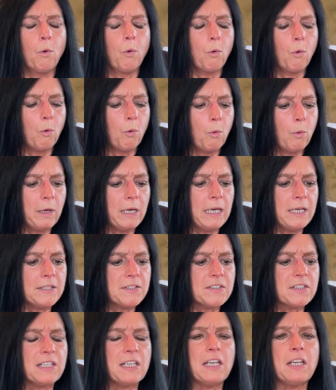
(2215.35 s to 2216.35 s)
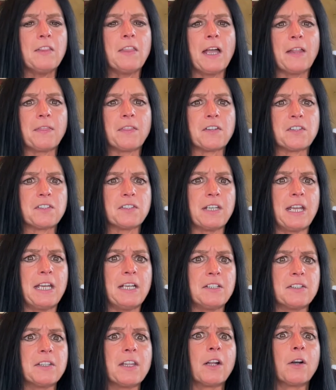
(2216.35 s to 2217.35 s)
We see that the
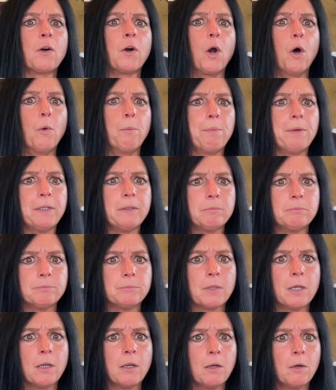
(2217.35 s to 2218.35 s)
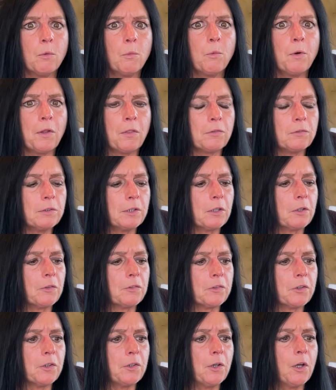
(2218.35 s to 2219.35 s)
states that are open with little
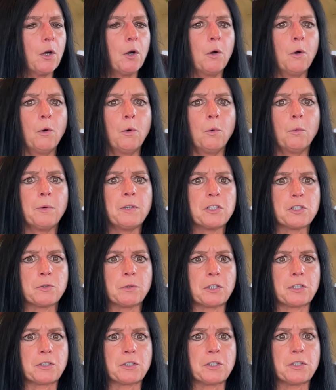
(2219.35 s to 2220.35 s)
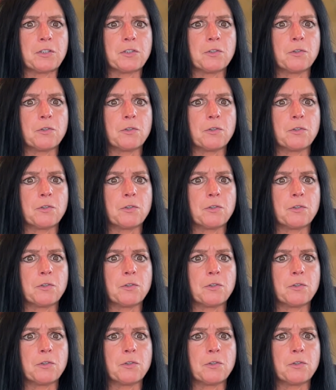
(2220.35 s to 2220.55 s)
to no restrictions